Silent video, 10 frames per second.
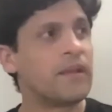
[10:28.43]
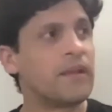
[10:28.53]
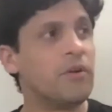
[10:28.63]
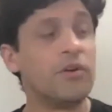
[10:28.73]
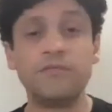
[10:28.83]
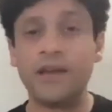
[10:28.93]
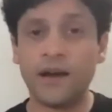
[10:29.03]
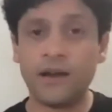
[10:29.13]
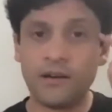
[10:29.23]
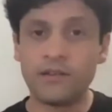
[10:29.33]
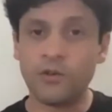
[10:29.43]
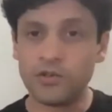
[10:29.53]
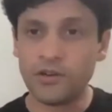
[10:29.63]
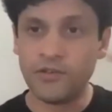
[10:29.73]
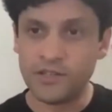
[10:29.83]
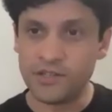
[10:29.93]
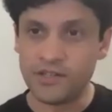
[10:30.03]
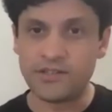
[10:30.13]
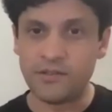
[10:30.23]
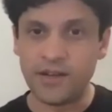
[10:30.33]
Because we are social
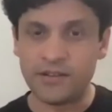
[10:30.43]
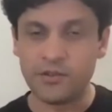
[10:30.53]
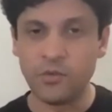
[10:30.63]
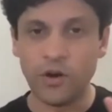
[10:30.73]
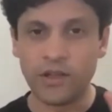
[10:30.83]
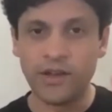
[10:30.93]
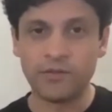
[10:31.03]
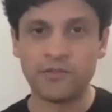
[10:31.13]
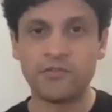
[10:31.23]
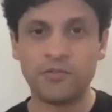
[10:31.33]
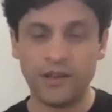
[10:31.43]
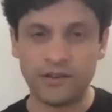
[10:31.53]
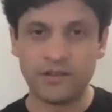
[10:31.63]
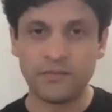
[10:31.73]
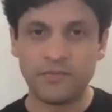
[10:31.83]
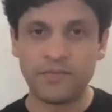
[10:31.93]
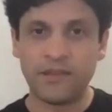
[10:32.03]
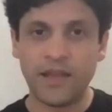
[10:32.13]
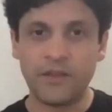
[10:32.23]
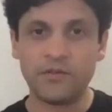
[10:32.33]
creatures, right? So you're walking down the street
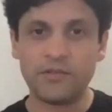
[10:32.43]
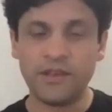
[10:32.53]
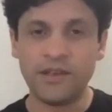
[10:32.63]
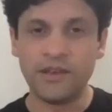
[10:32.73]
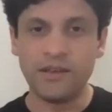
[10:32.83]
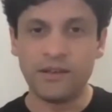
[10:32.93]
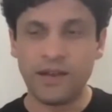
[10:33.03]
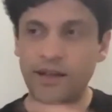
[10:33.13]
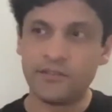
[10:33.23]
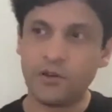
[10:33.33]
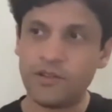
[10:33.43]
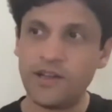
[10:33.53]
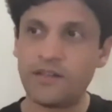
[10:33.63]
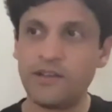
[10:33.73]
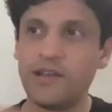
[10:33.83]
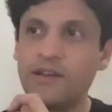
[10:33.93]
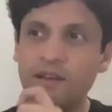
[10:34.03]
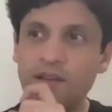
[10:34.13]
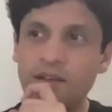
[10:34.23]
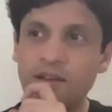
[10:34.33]
and you see, like I saw the other day,
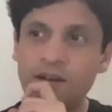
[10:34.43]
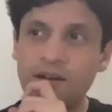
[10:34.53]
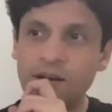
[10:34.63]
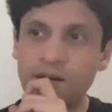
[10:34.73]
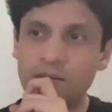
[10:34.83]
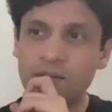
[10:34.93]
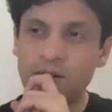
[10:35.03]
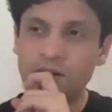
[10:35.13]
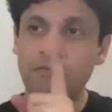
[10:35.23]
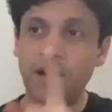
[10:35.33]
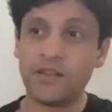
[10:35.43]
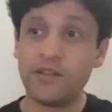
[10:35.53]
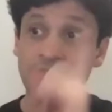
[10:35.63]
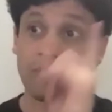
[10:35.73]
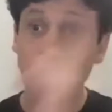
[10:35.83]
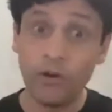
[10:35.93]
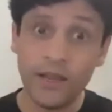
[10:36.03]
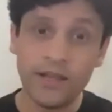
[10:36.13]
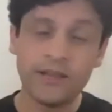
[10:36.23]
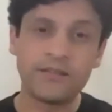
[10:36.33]
a father
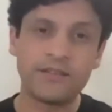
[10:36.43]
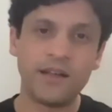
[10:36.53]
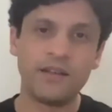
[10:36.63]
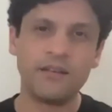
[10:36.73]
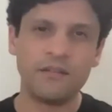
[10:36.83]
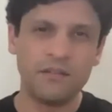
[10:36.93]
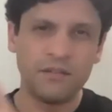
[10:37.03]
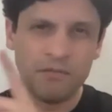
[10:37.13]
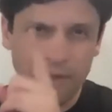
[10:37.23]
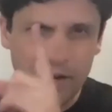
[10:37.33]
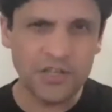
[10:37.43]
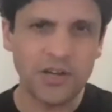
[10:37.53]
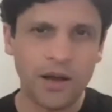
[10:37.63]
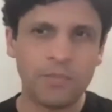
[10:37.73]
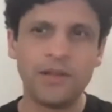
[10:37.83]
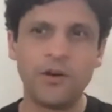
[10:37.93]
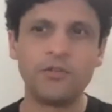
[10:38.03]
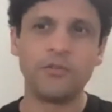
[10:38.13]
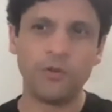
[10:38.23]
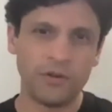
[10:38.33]
scolding his son very sharply on
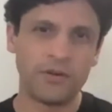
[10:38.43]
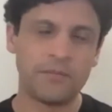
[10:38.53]
the road.